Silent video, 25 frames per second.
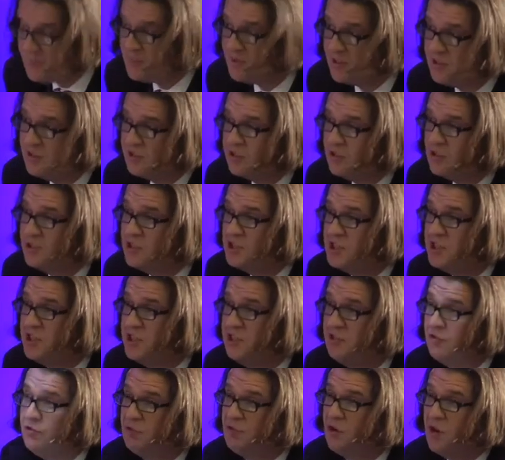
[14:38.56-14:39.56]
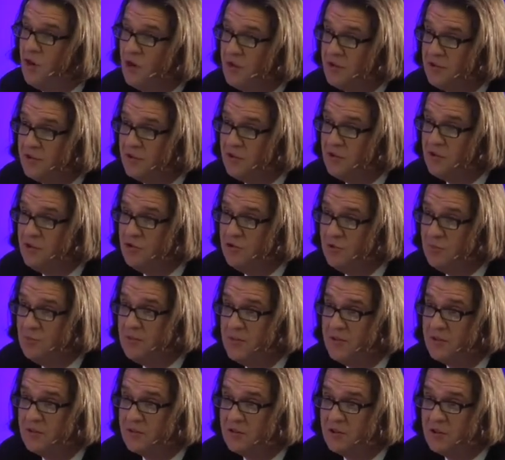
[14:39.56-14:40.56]
and methodology to other
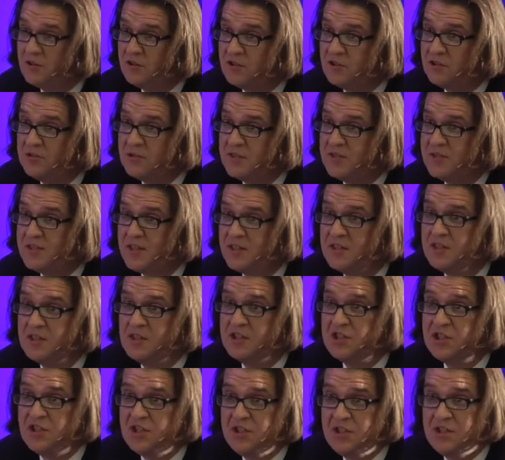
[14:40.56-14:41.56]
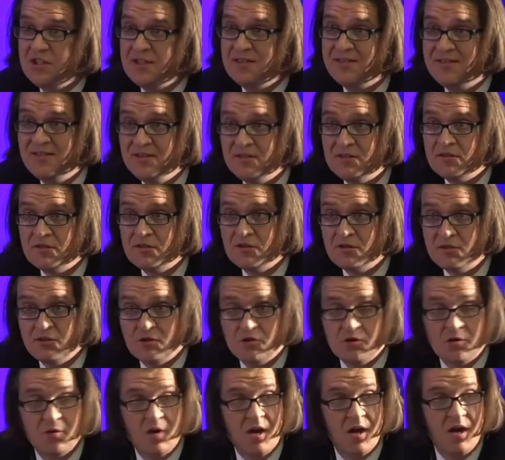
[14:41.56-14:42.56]
European countries. And she didn't
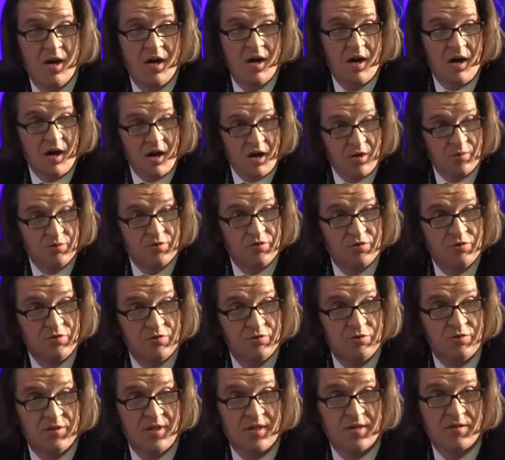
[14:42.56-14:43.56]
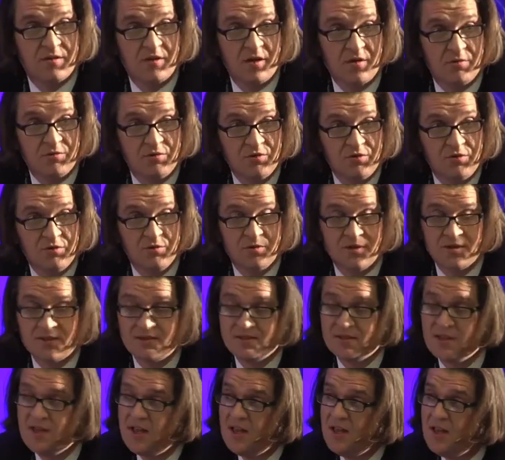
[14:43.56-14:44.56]
know how to do that, how to do
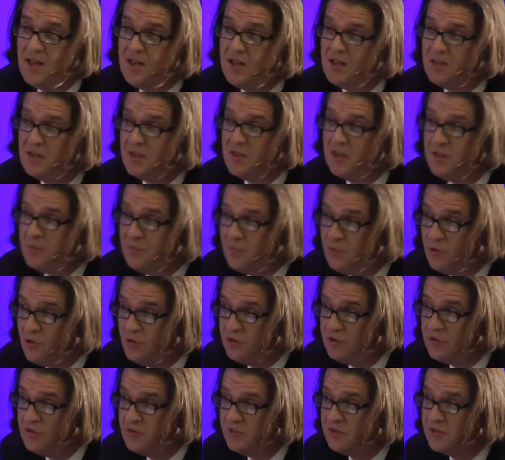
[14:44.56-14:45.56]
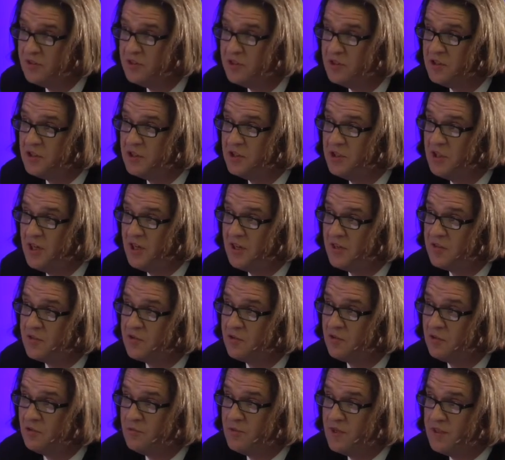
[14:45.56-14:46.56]
it. Important, she
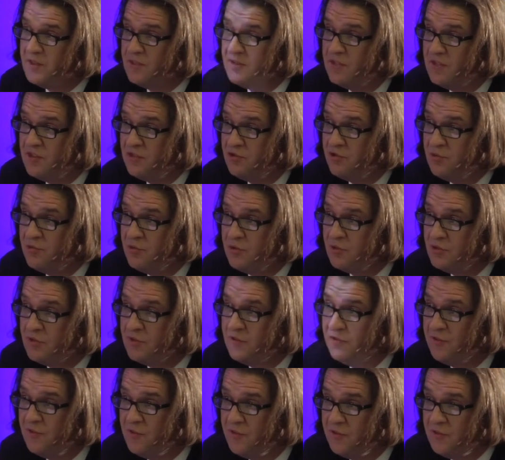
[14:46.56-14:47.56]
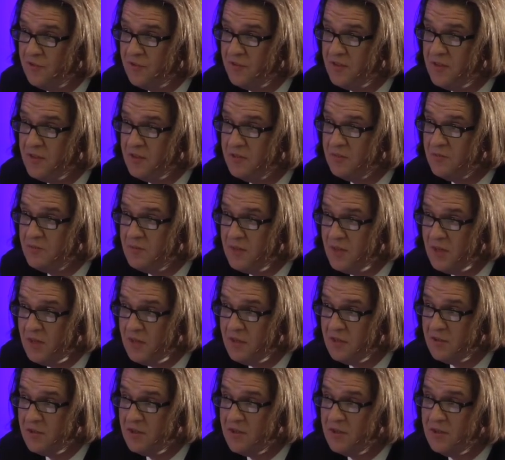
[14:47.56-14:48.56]
has already distributed 15
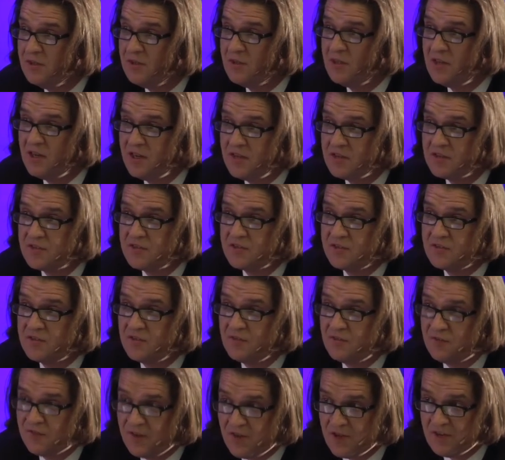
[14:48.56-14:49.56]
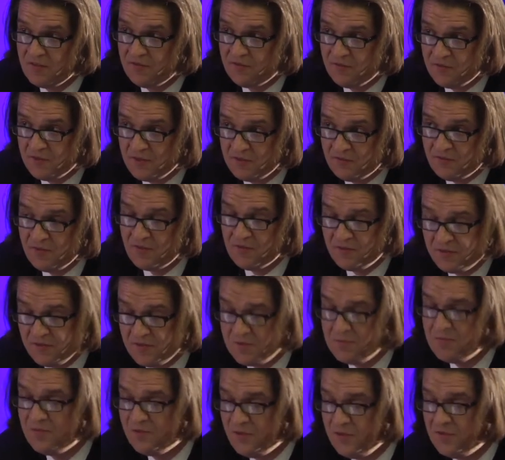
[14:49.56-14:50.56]
million in the last five,
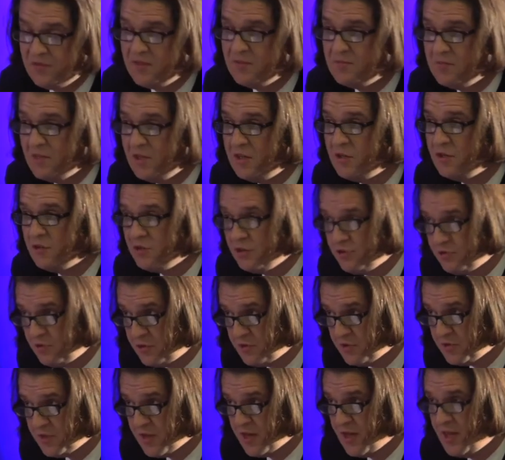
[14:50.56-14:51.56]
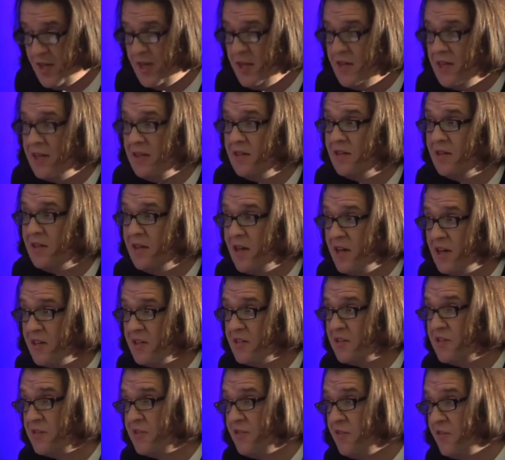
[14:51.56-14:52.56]
15 million euros in the
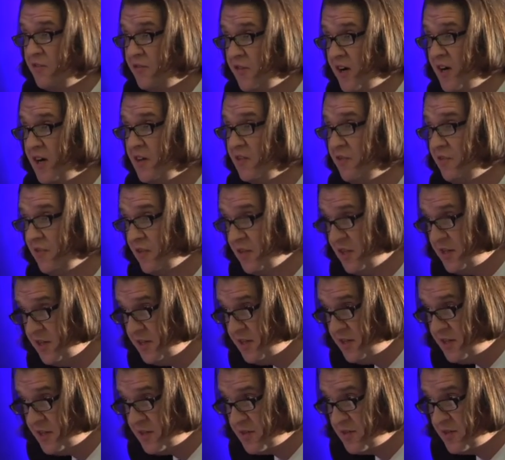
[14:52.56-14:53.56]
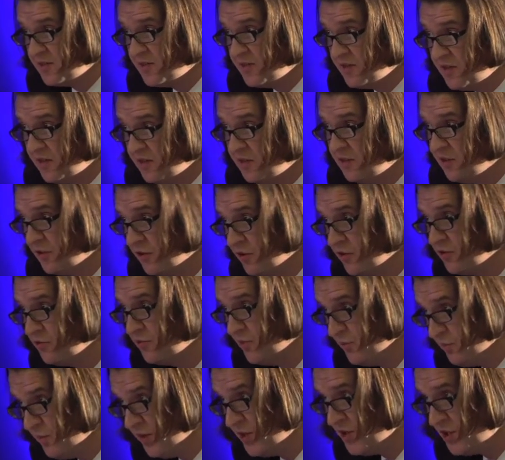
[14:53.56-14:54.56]
last five years in the
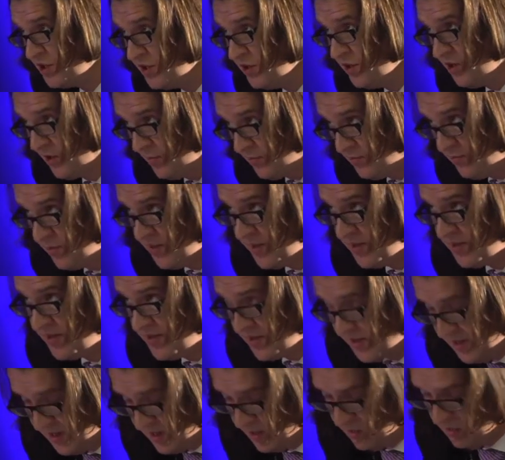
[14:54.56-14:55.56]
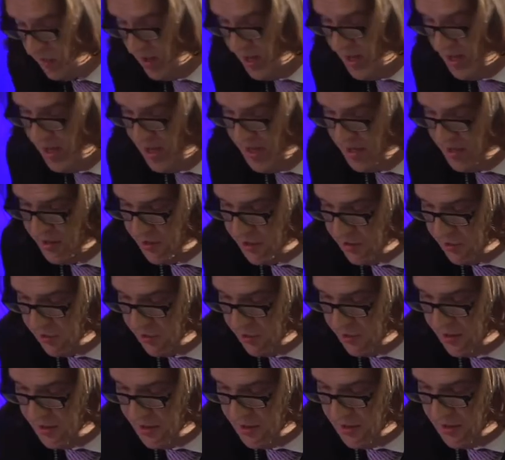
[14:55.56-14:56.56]
country where she operates now.
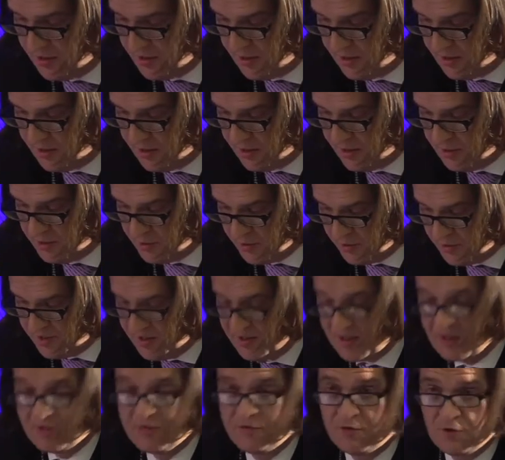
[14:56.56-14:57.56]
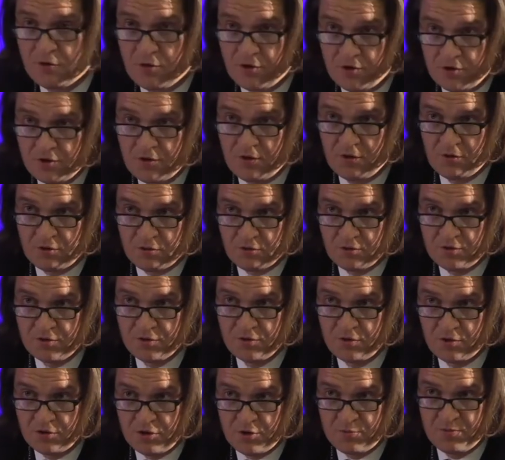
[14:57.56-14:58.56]
So uh, you see that for her
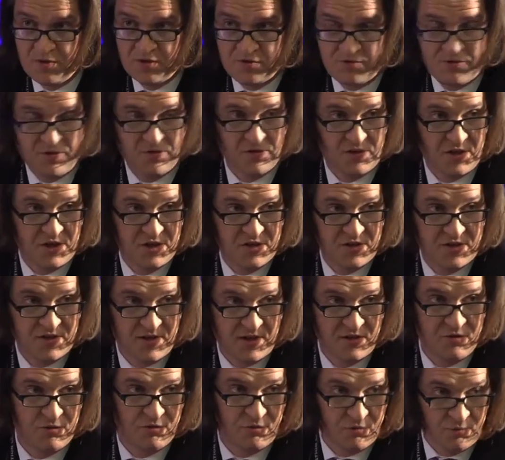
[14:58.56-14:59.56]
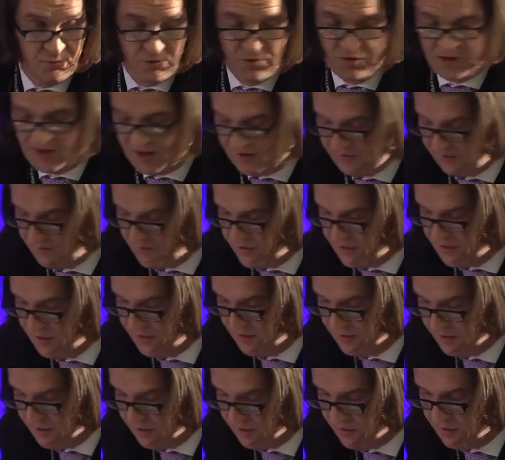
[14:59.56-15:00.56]
also a European Foundation statute would have
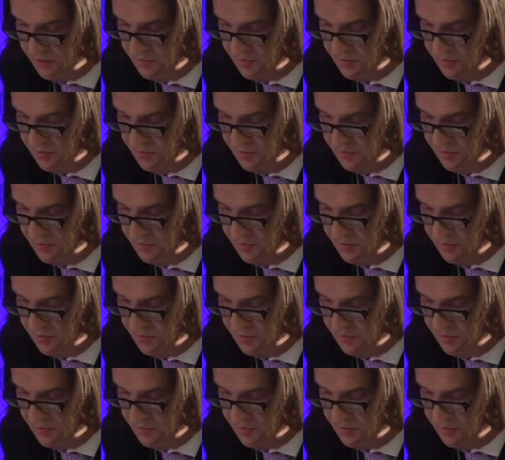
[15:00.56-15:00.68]
been the